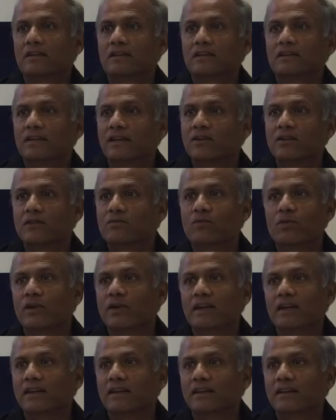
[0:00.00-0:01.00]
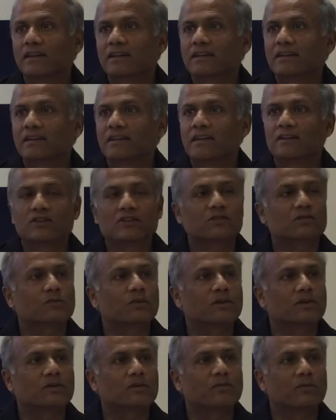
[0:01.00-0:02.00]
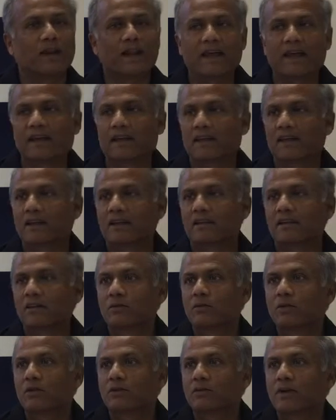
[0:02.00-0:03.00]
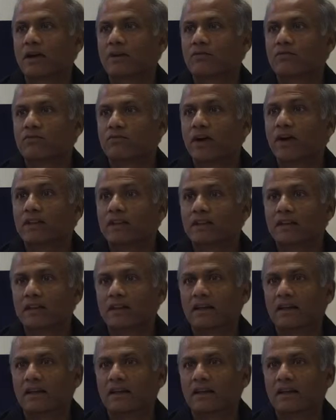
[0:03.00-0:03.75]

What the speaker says: They don't want anything. They just want to play. They want to have fun.